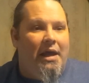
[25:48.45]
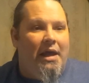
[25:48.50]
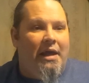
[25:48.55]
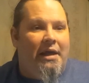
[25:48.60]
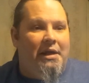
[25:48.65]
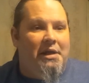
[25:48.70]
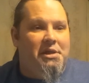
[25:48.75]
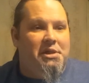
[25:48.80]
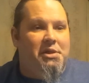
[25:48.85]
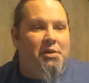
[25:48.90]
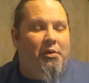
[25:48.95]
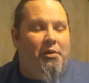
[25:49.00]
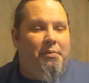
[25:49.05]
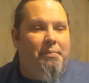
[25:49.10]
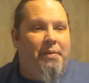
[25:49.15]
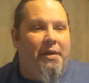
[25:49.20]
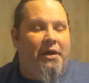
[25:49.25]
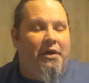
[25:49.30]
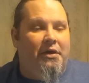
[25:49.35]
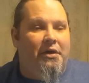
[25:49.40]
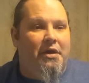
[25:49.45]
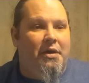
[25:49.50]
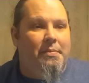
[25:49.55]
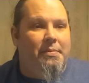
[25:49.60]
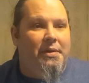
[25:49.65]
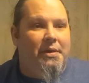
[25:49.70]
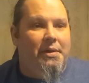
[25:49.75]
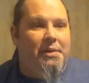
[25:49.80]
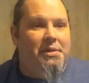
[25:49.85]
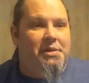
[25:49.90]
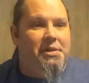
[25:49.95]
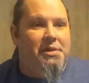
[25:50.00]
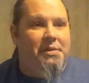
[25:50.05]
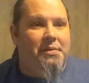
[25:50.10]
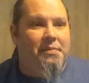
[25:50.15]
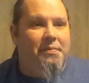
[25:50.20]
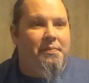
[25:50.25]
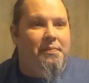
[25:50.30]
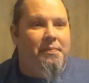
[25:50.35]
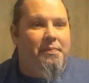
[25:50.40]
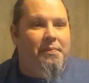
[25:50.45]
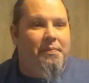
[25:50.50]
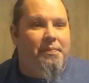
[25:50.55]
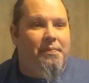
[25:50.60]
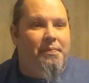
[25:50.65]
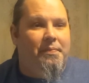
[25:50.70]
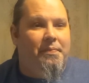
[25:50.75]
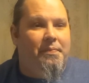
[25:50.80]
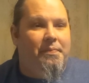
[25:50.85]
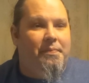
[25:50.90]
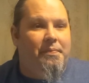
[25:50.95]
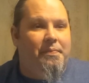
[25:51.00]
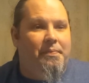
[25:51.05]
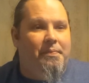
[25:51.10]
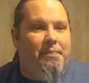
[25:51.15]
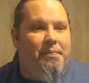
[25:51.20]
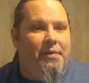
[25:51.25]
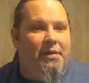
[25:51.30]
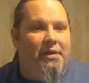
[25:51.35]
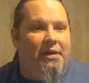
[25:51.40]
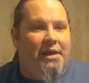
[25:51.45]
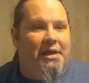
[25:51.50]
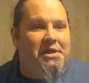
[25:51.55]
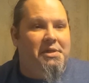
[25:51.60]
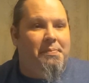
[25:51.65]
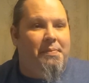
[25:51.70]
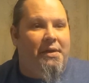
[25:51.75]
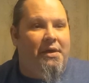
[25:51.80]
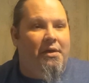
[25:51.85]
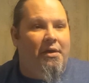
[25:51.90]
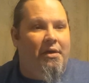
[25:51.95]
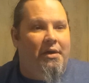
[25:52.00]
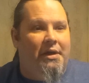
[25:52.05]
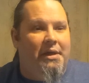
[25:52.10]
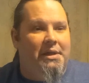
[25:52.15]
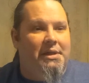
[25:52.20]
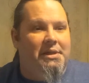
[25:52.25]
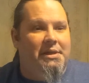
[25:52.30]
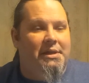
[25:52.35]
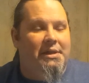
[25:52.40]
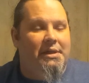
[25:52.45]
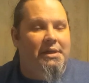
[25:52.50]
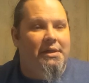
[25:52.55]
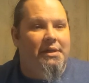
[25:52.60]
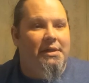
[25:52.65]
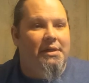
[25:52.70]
and it sold better numbers, but let's be honest,